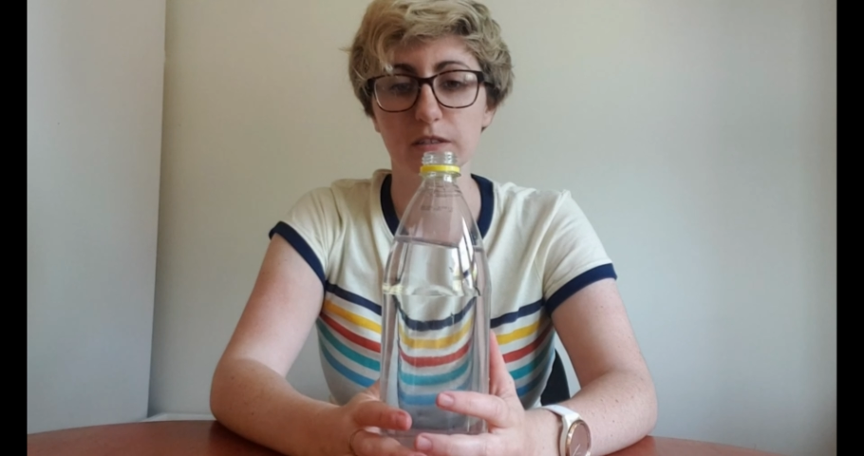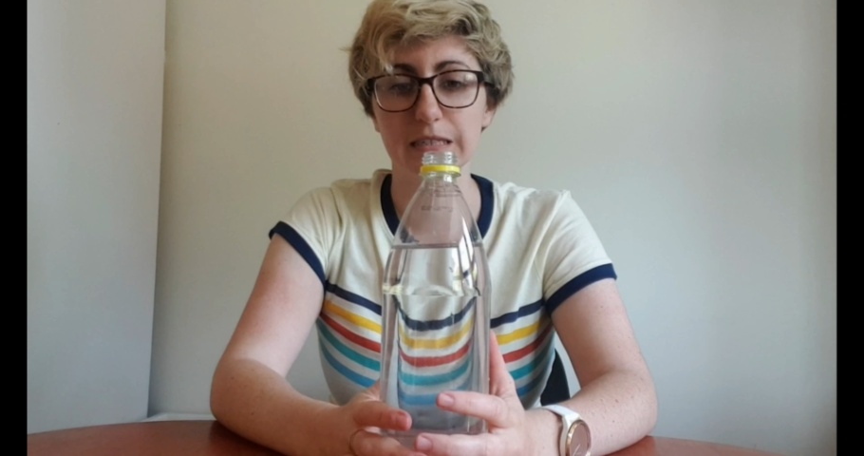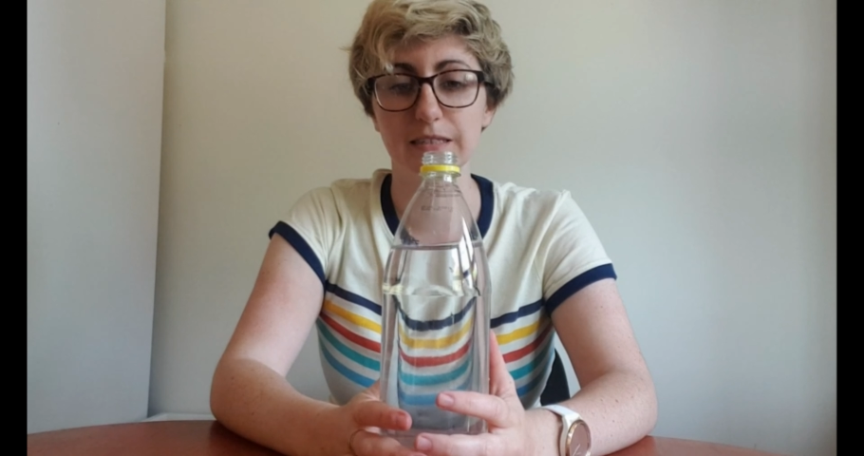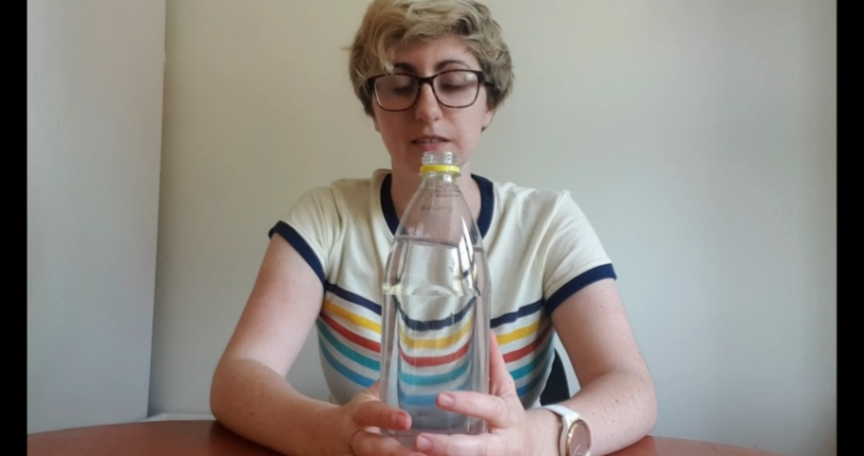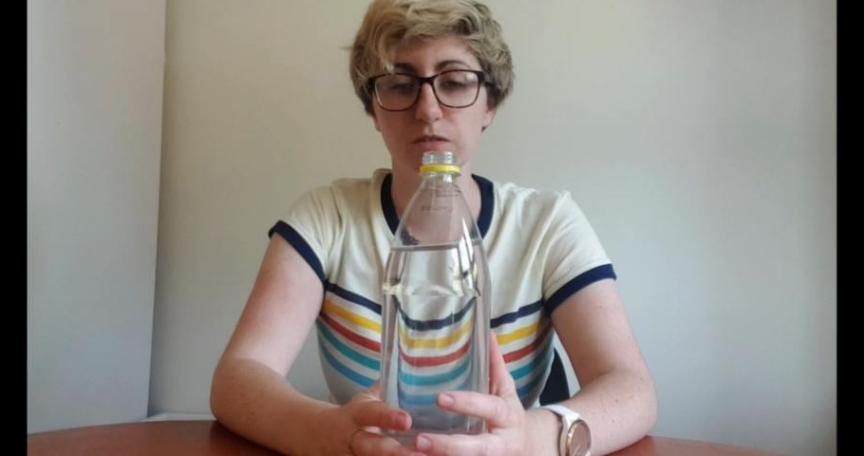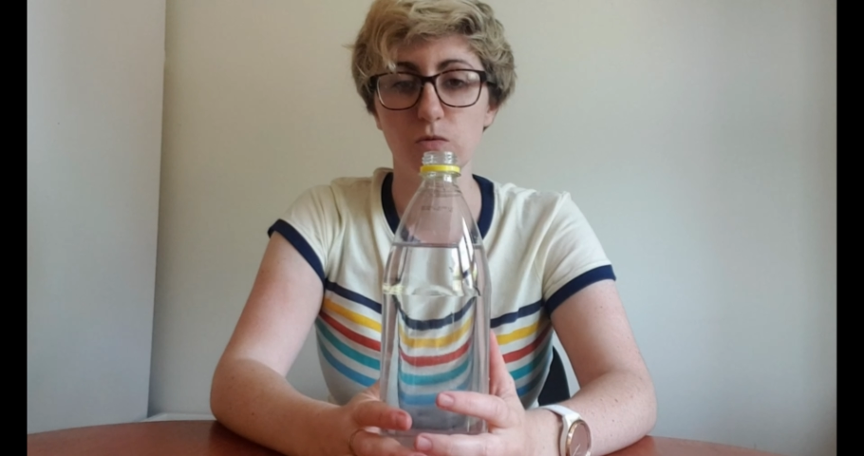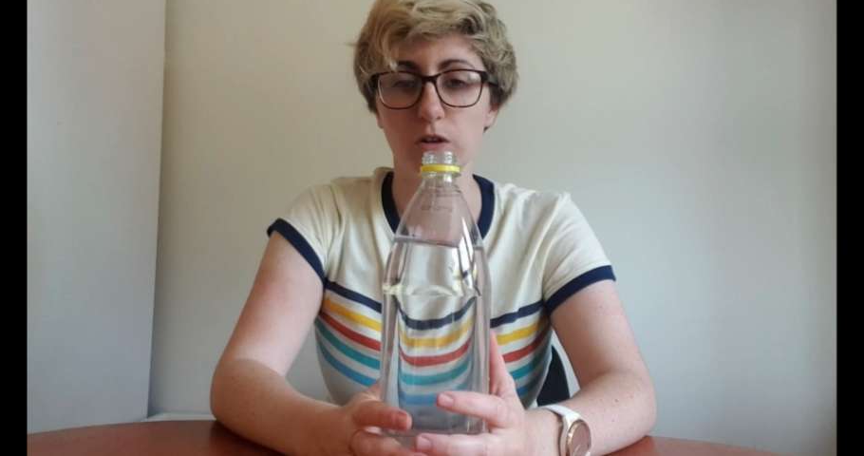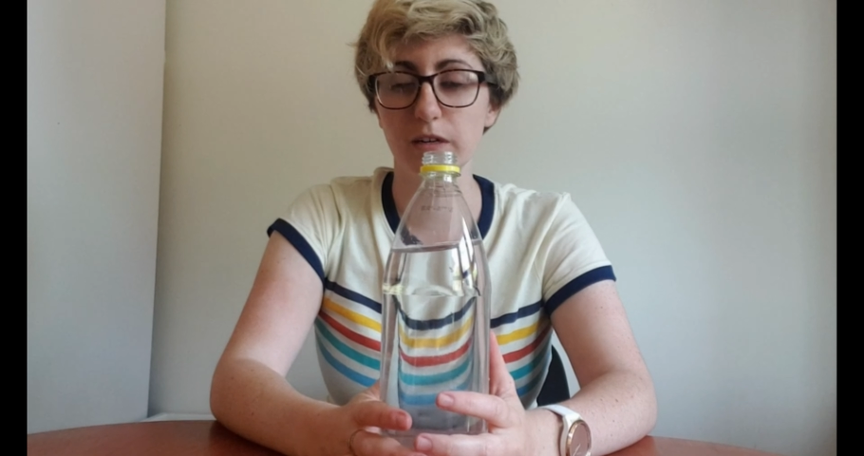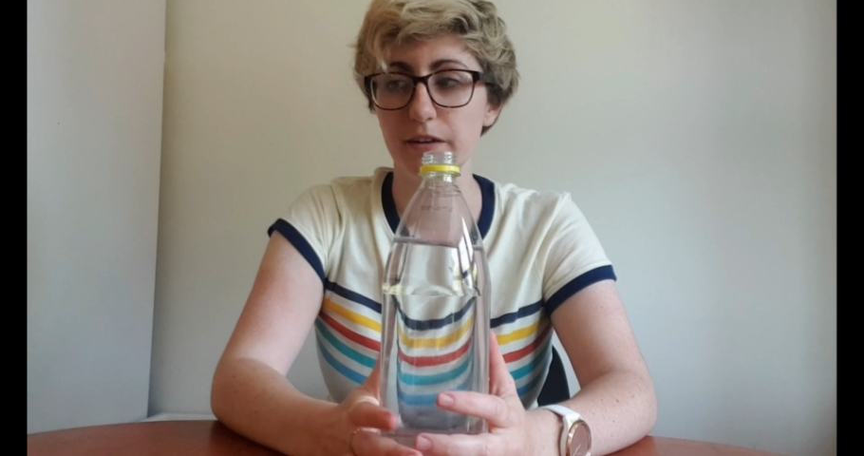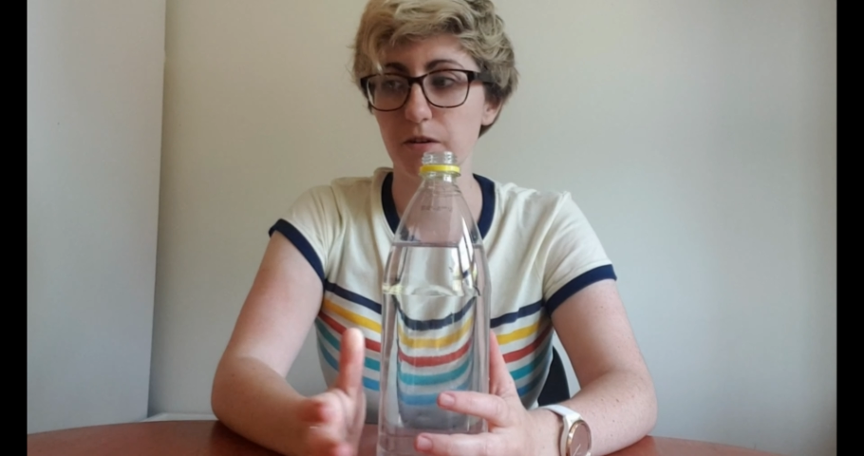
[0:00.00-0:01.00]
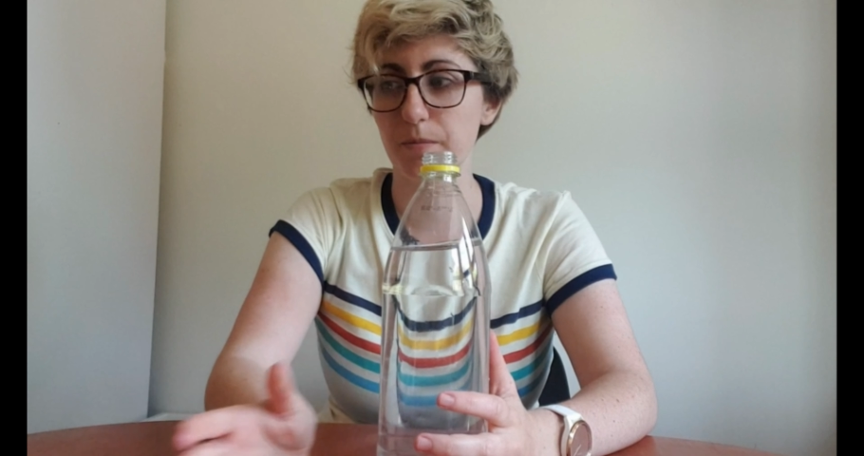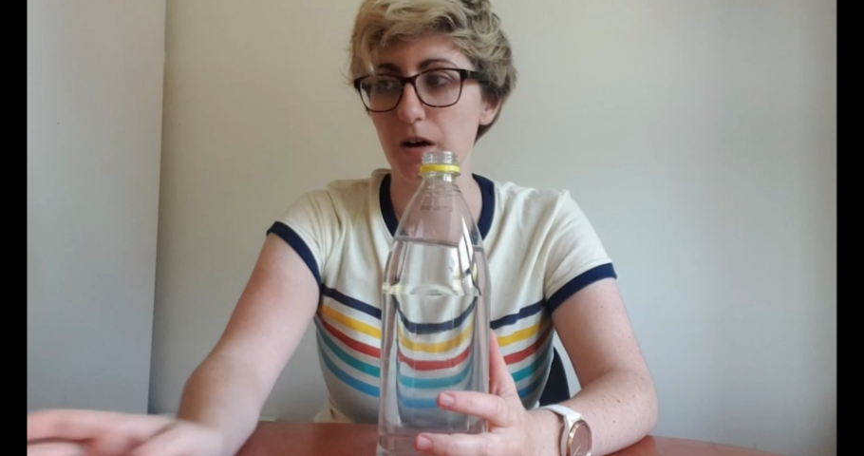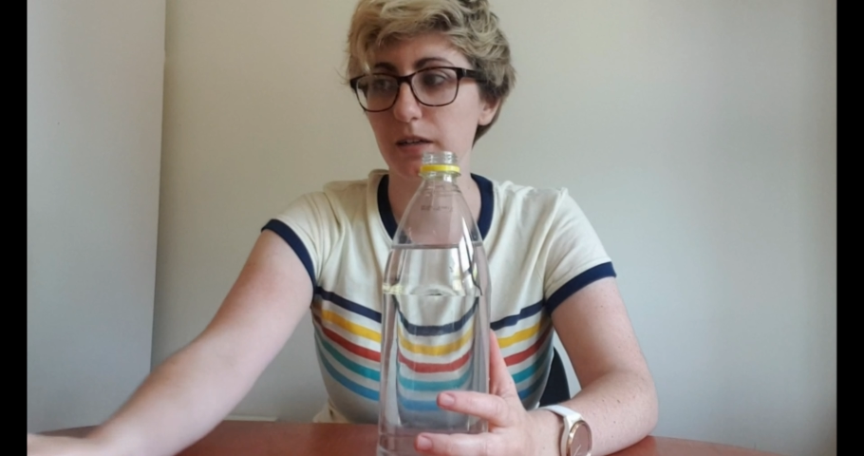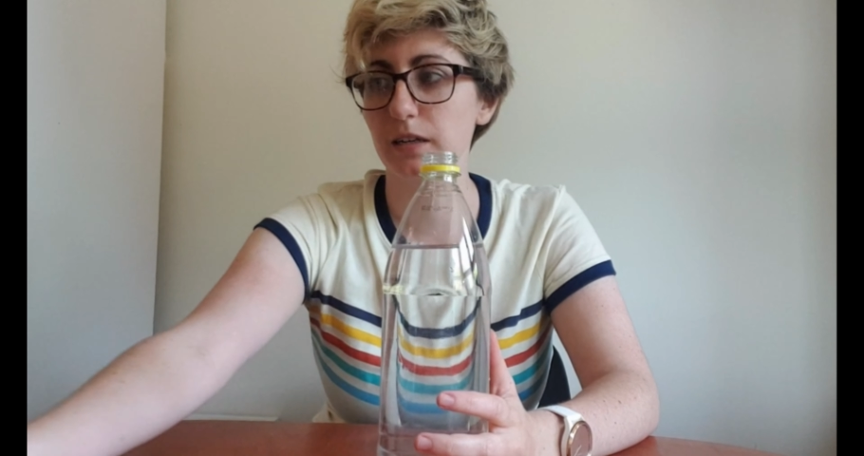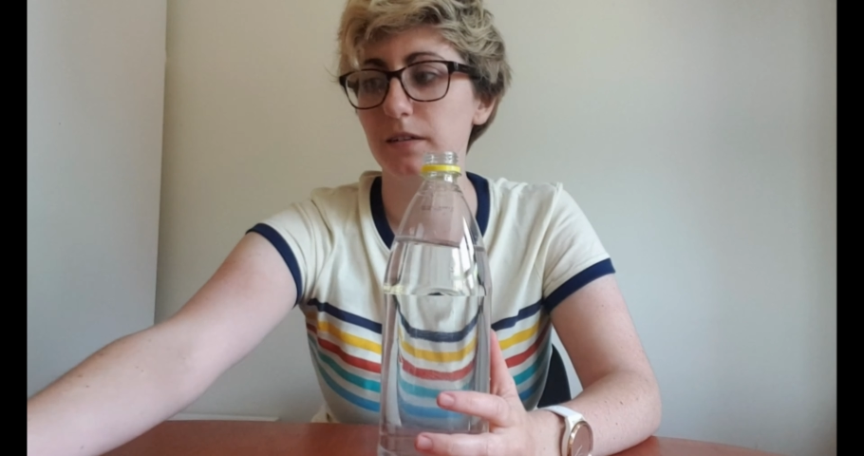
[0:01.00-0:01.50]
This is a 1 litre
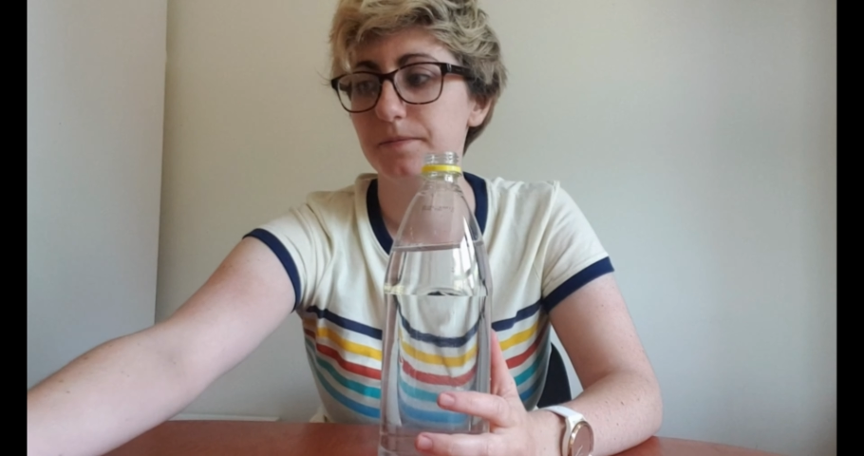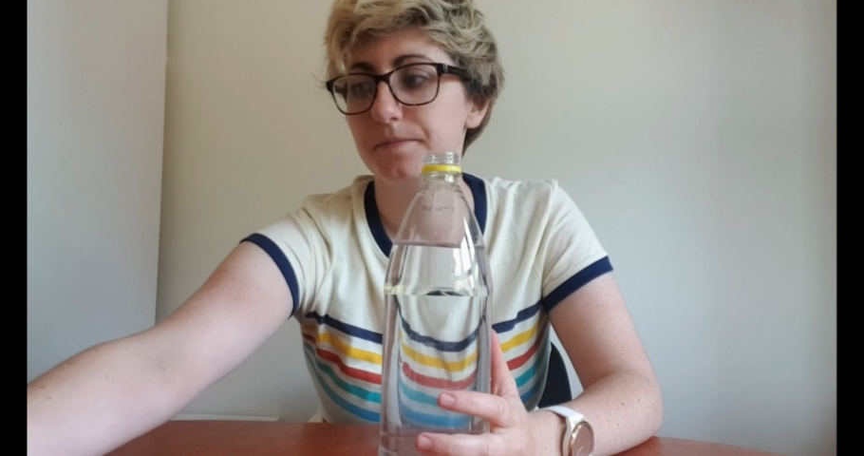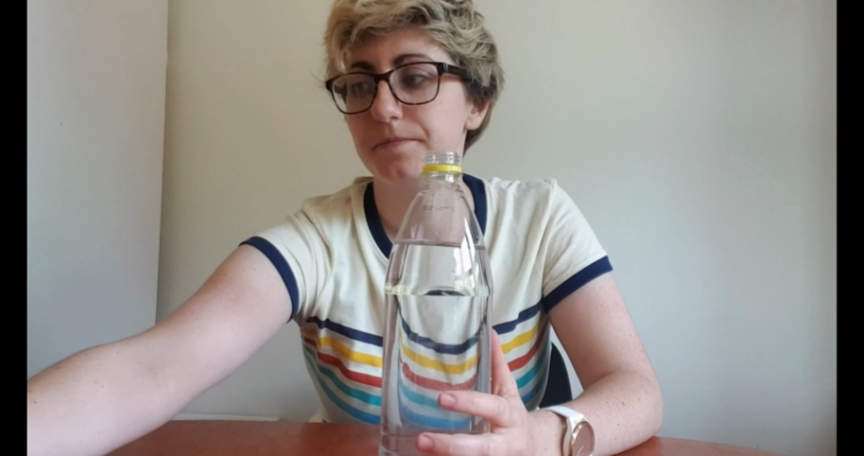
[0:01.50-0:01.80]
bottle.